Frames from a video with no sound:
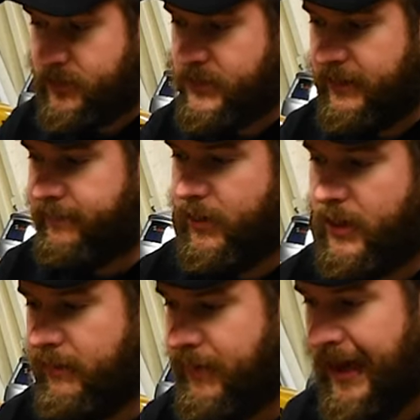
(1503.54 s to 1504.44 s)
I should say have
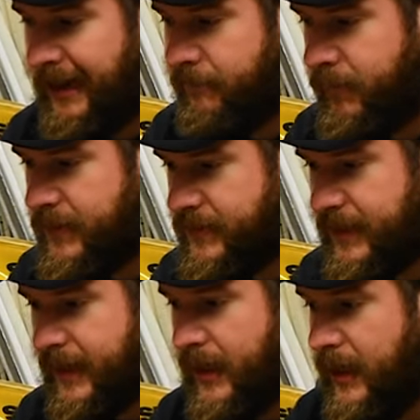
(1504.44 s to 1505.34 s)
fallen off a cliff
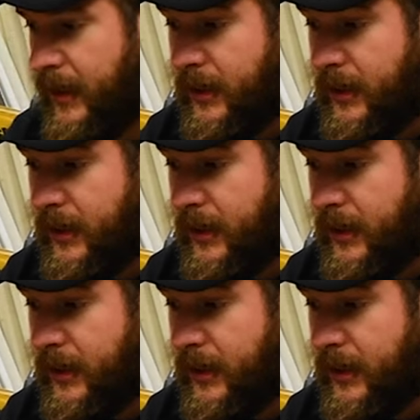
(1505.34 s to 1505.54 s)
recently,